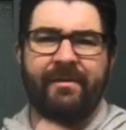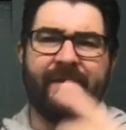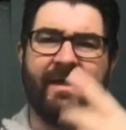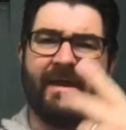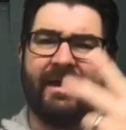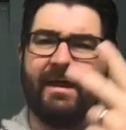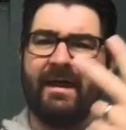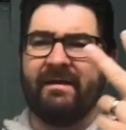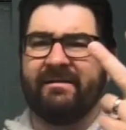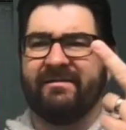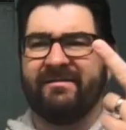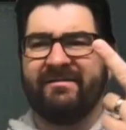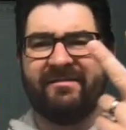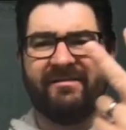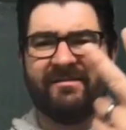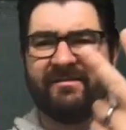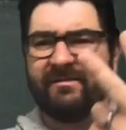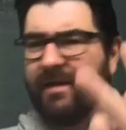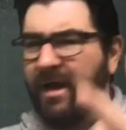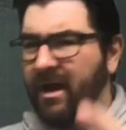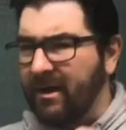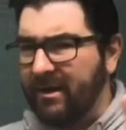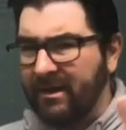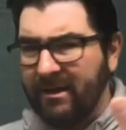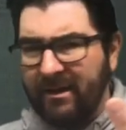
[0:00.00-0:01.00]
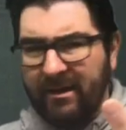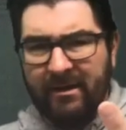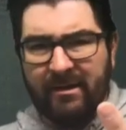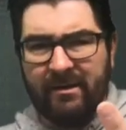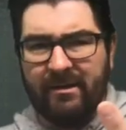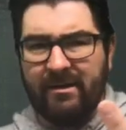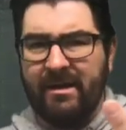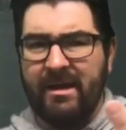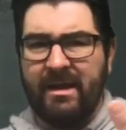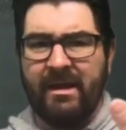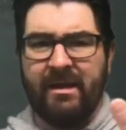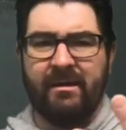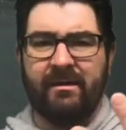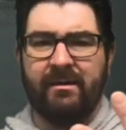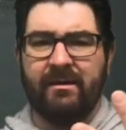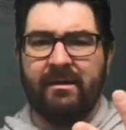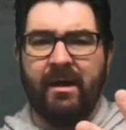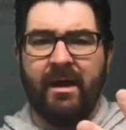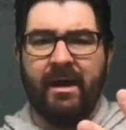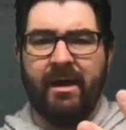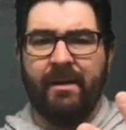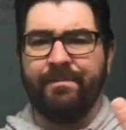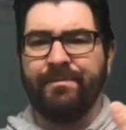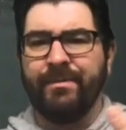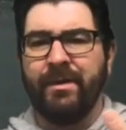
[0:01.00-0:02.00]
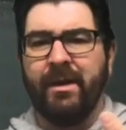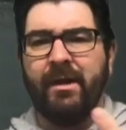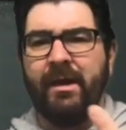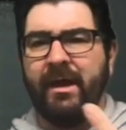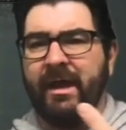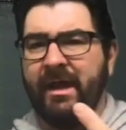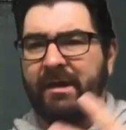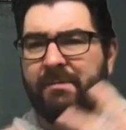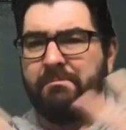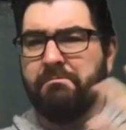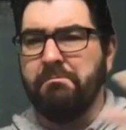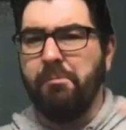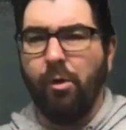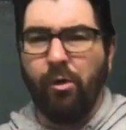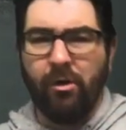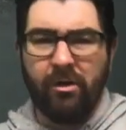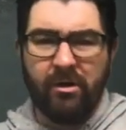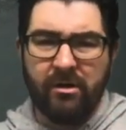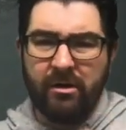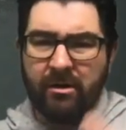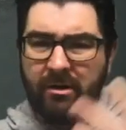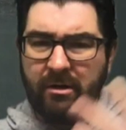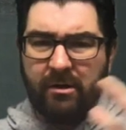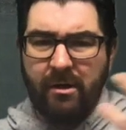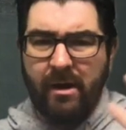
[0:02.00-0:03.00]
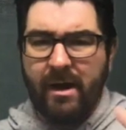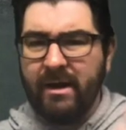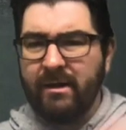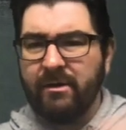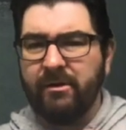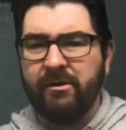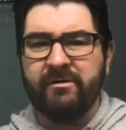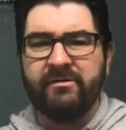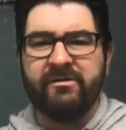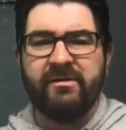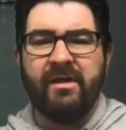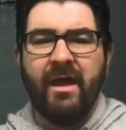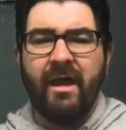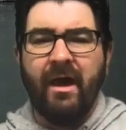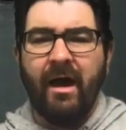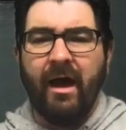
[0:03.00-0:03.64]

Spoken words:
They got stuck in mortar craters